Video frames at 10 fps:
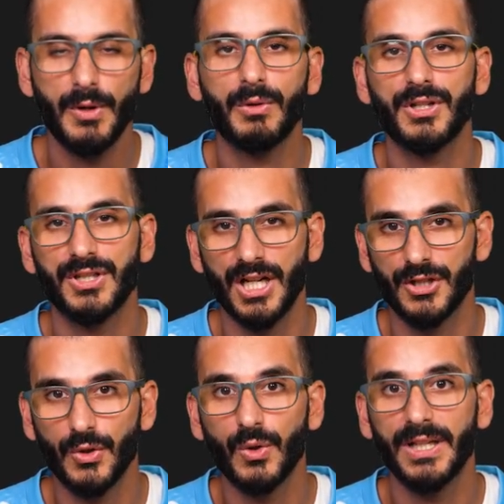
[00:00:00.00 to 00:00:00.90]
We wanna
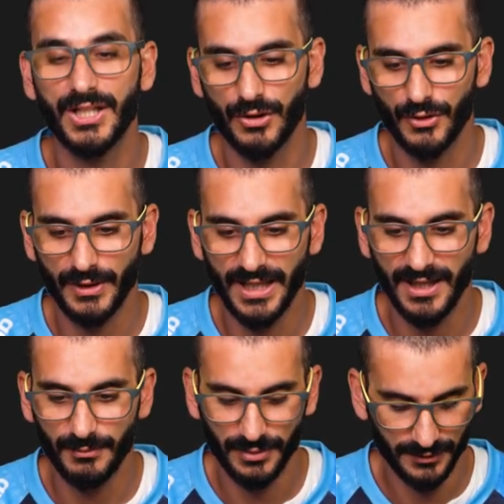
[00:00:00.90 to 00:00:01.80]
search all issues on
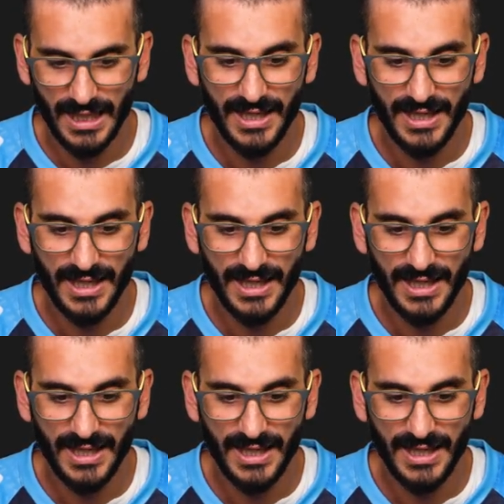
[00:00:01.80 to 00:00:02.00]
GitHub.